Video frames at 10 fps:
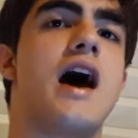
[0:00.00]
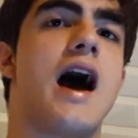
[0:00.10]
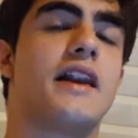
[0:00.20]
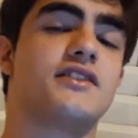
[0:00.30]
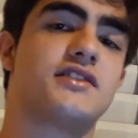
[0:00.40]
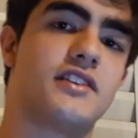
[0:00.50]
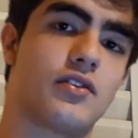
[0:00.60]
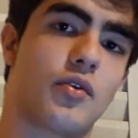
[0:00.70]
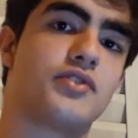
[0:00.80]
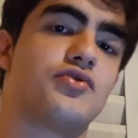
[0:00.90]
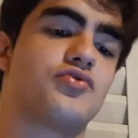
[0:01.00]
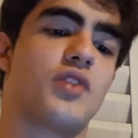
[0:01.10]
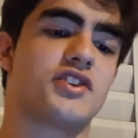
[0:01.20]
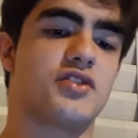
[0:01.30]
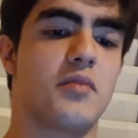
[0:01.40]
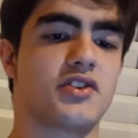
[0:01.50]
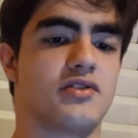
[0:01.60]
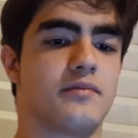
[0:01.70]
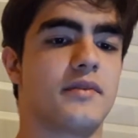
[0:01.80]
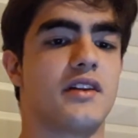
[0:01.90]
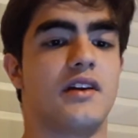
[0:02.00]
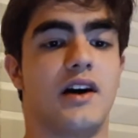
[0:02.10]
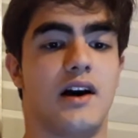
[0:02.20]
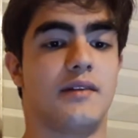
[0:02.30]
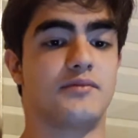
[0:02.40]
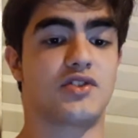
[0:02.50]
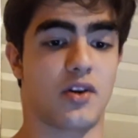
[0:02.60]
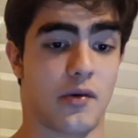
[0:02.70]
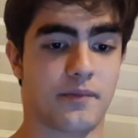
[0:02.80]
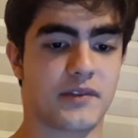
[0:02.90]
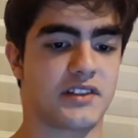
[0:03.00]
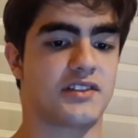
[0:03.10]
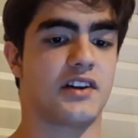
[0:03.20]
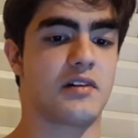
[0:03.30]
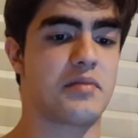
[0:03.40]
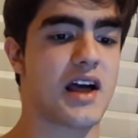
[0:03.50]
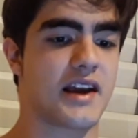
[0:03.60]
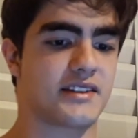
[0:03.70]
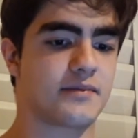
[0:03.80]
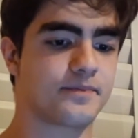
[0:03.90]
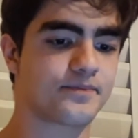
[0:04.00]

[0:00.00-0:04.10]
and it's still going to stretch the muscle. So it still applies.